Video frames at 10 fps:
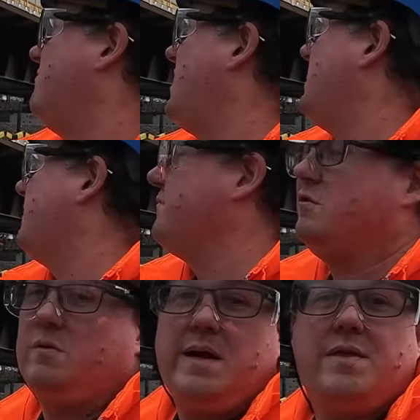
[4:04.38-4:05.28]
right the
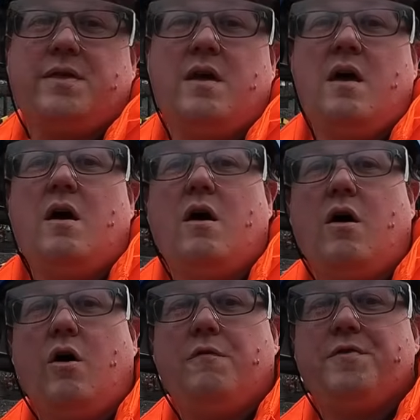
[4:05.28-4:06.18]
full width
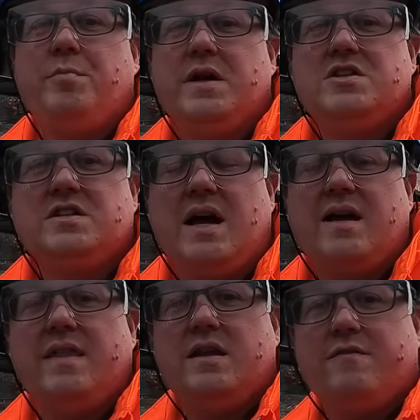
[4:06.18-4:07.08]
of the bridge
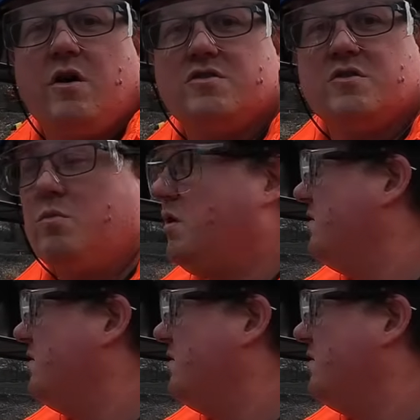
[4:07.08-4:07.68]
deck, and then you've got some